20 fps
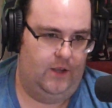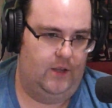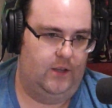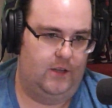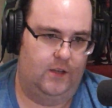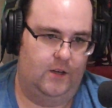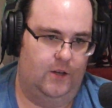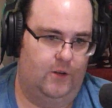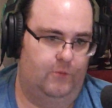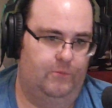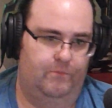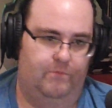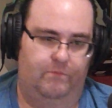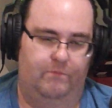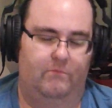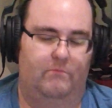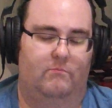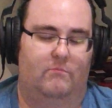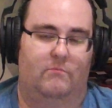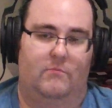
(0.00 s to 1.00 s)

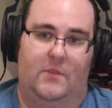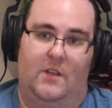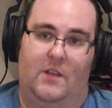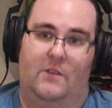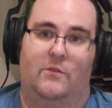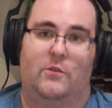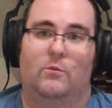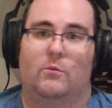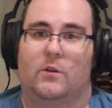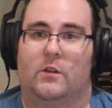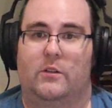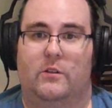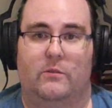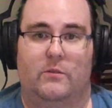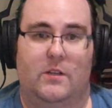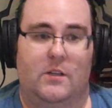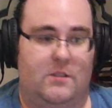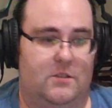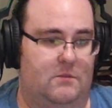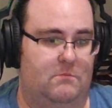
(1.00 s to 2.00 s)
if you want to
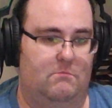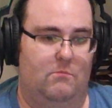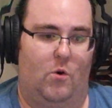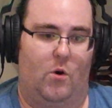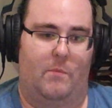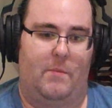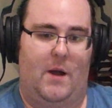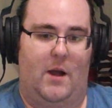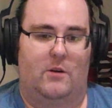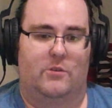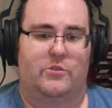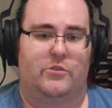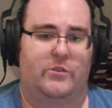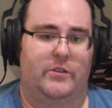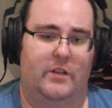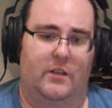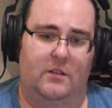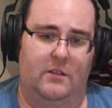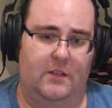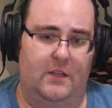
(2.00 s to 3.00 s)
do this, more power to
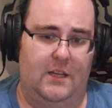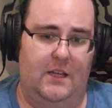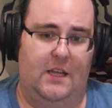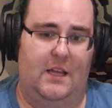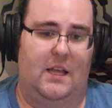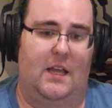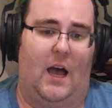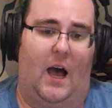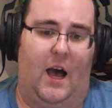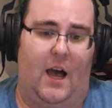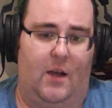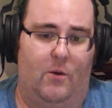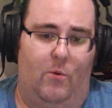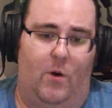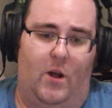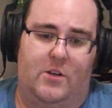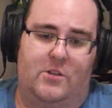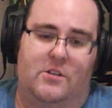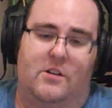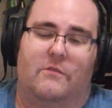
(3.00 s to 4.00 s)
you. I
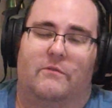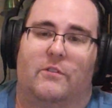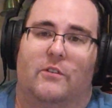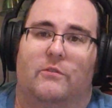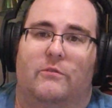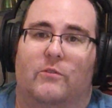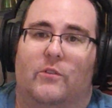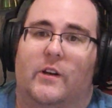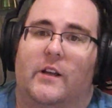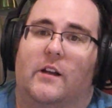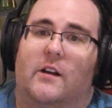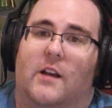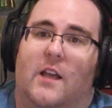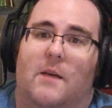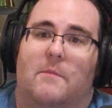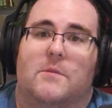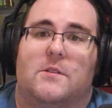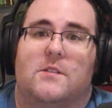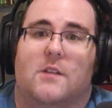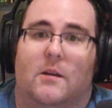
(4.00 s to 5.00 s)
watched it for free on
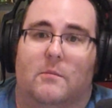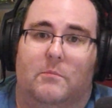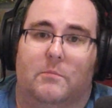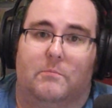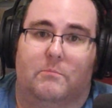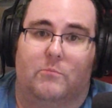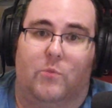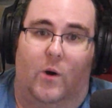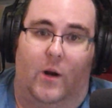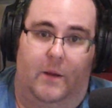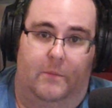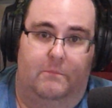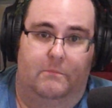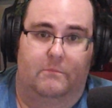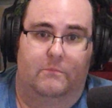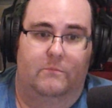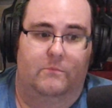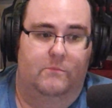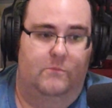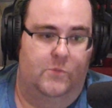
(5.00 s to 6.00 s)
Amazon Prime.
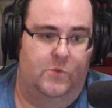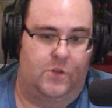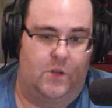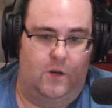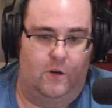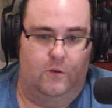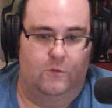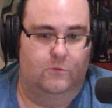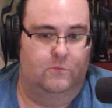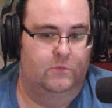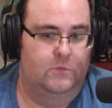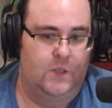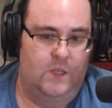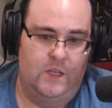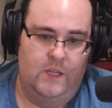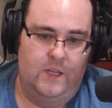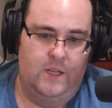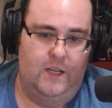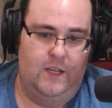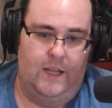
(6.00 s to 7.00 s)
So
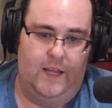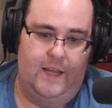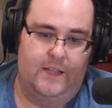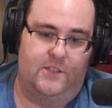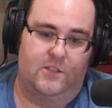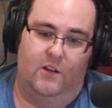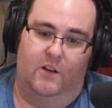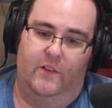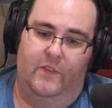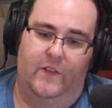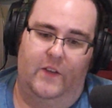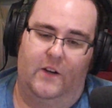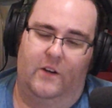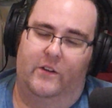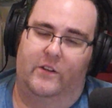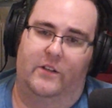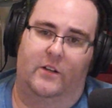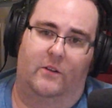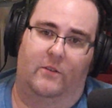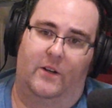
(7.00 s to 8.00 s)
it's on there.
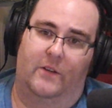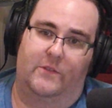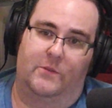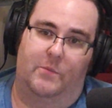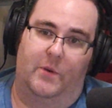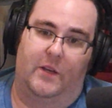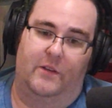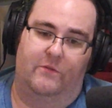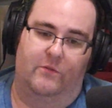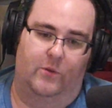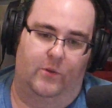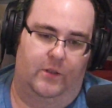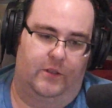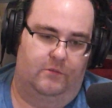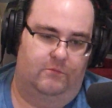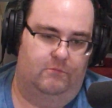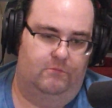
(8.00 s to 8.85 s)
You don't have to pay for it.